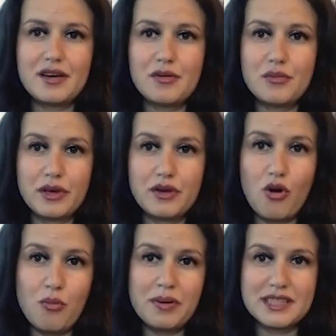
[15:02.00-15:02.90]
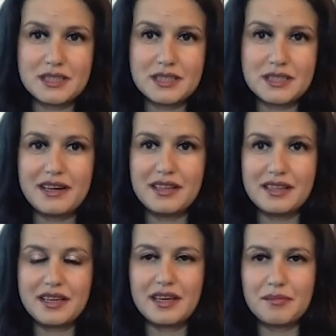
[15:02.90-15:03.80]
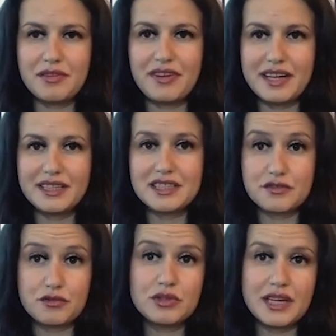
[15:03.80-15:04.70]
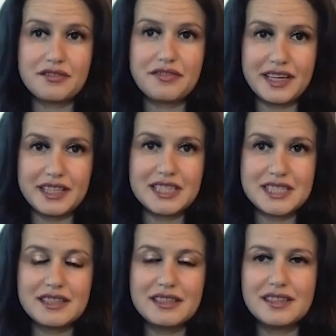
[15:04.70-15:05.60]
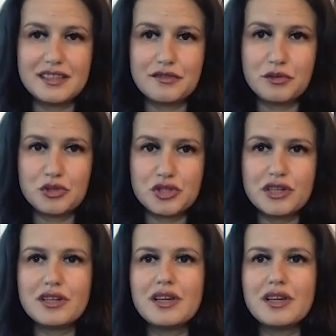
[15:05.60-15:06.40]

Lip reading: we hope and aspire that they can be financed through debt financing in the future,